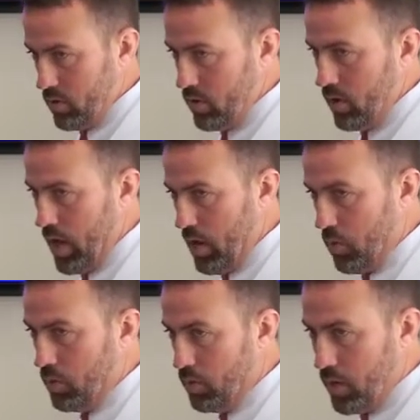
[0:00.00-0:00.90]
And a lot of
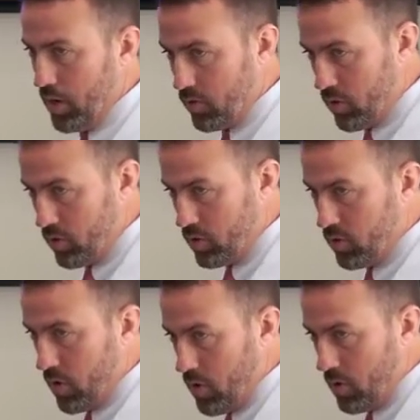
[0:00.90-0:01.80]
orthopedic surgeons
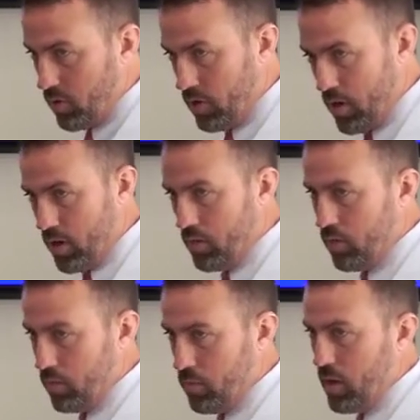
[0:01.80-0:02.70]
don't understand
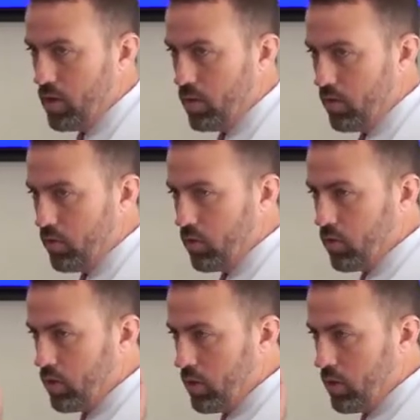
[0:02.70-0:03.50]
this, but this is